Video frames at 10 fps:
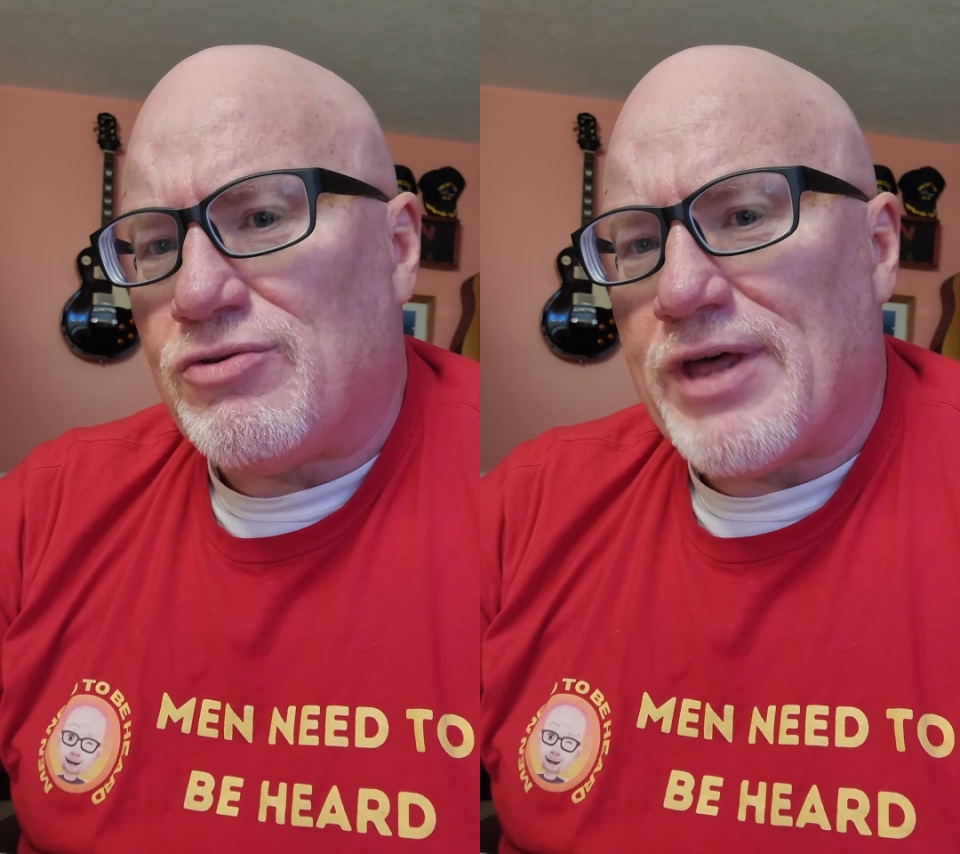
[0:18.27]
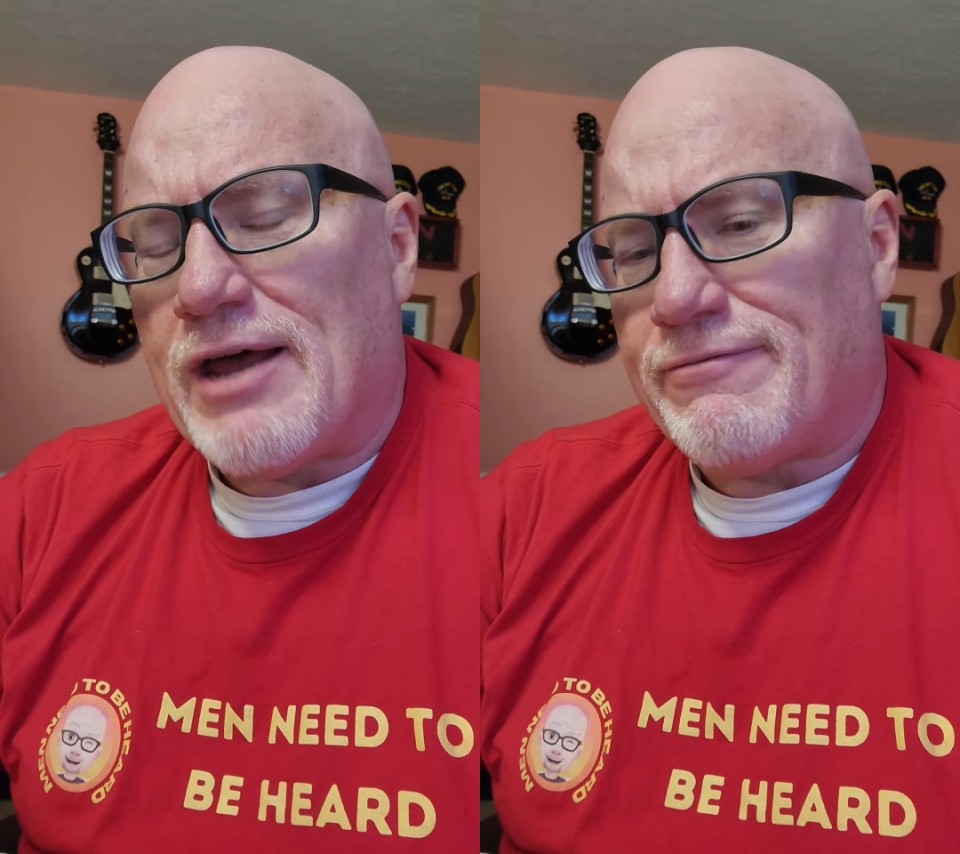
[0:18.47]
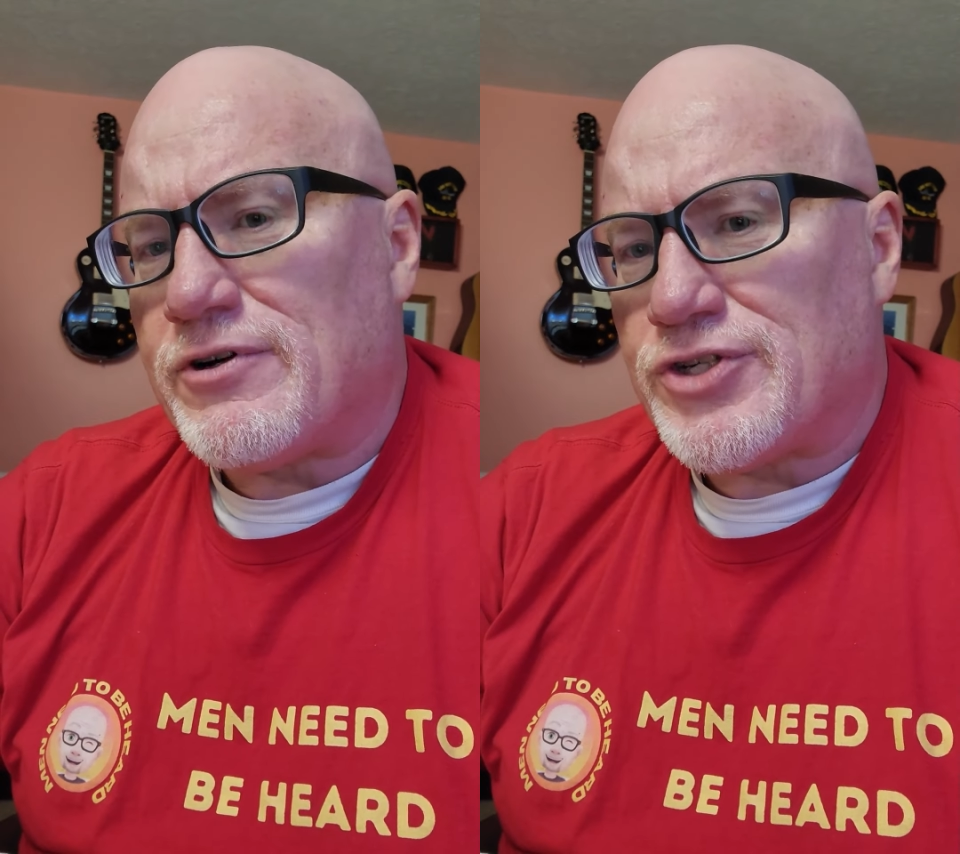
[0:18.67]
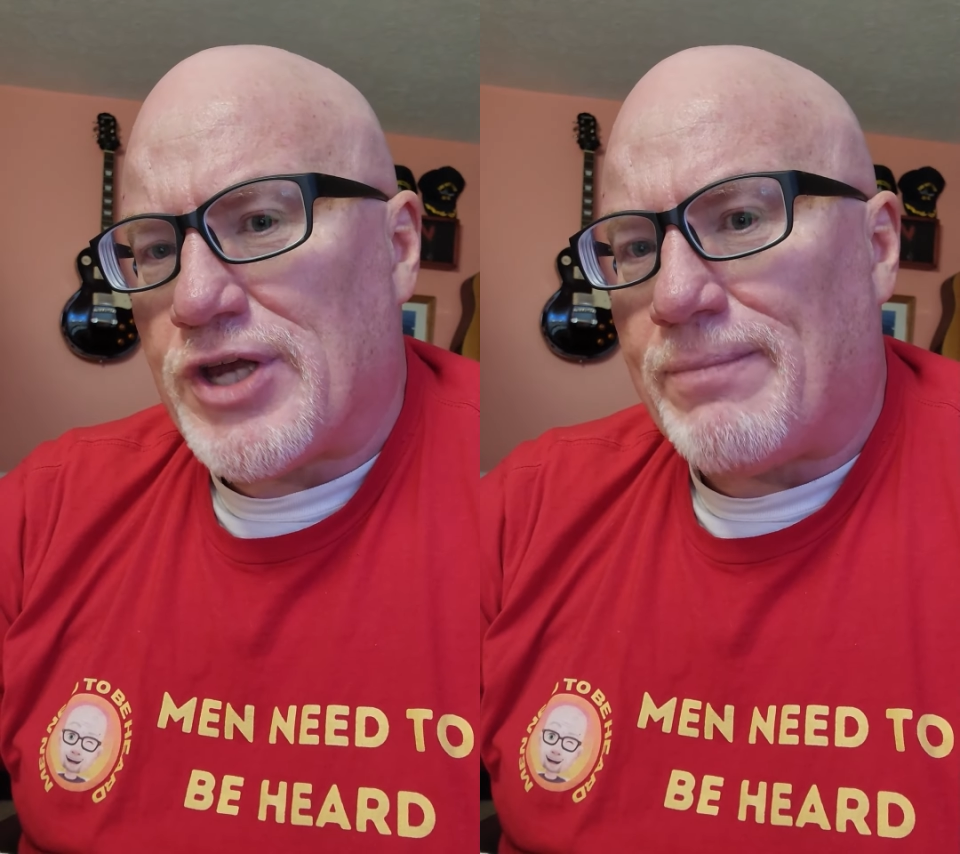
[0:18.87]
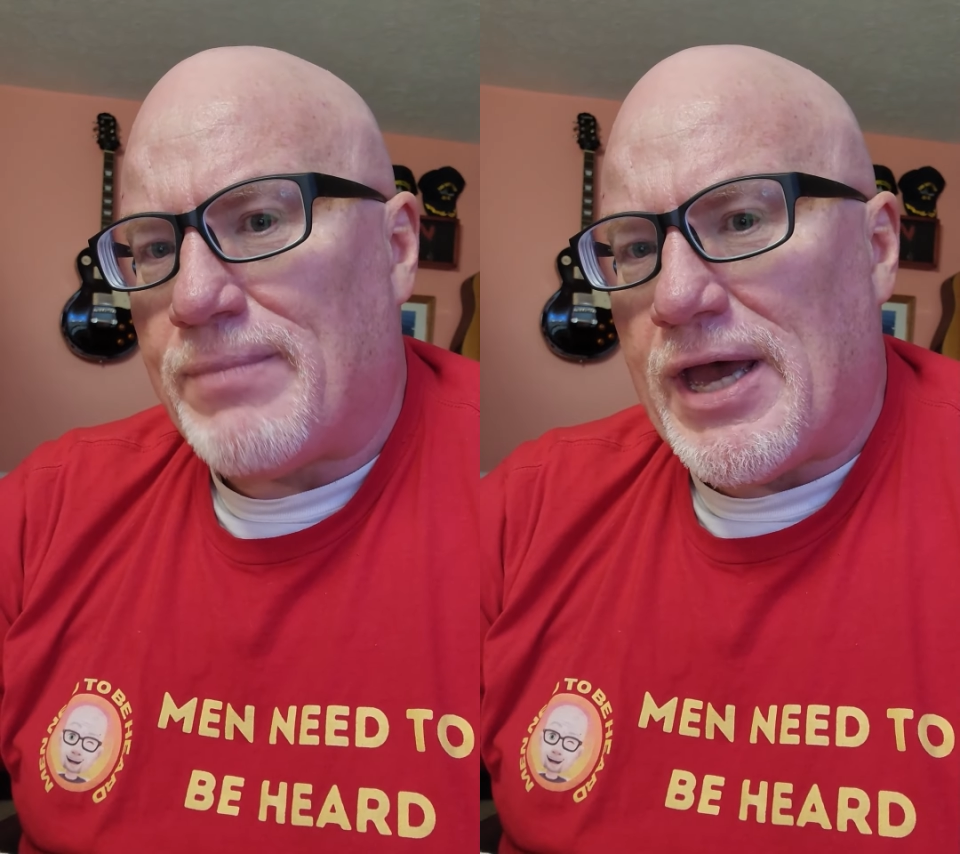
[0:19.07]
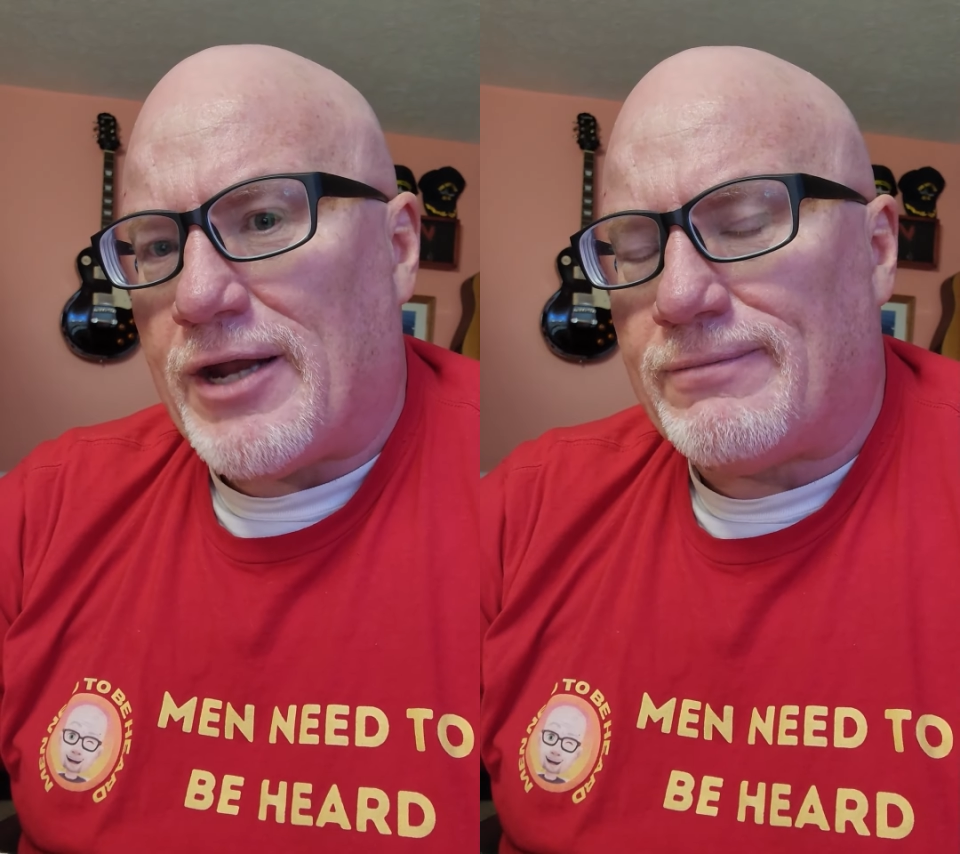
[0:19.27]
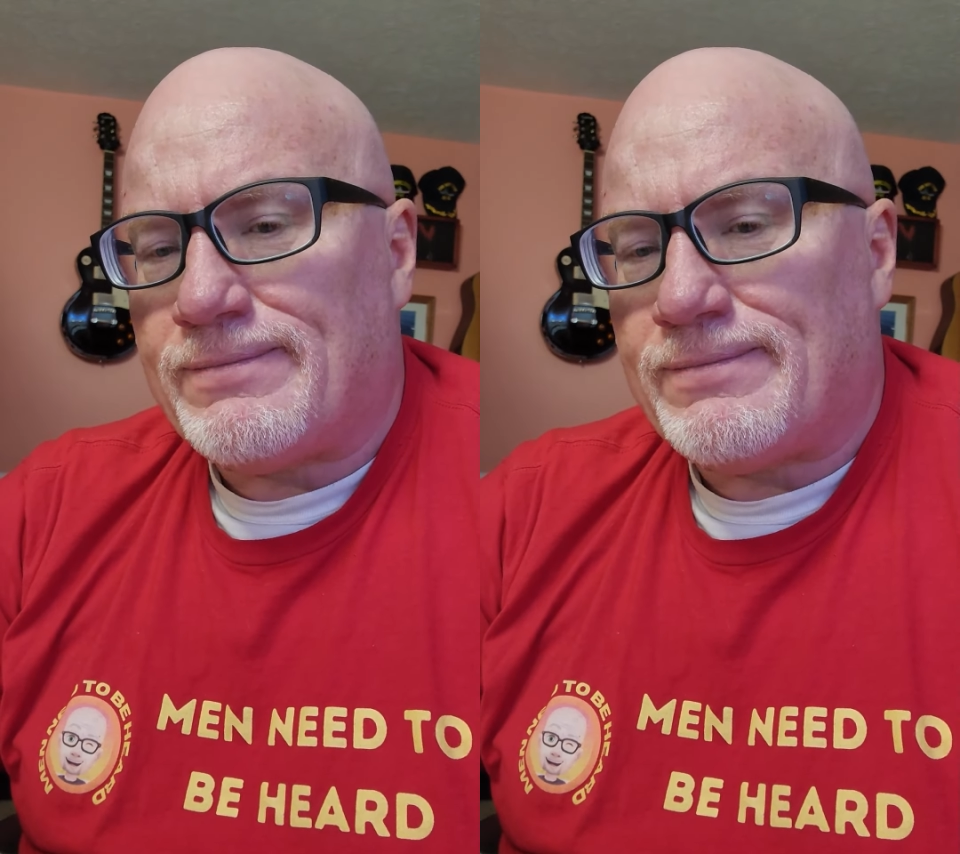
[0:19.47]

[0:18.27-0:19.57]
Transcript: to that for some men.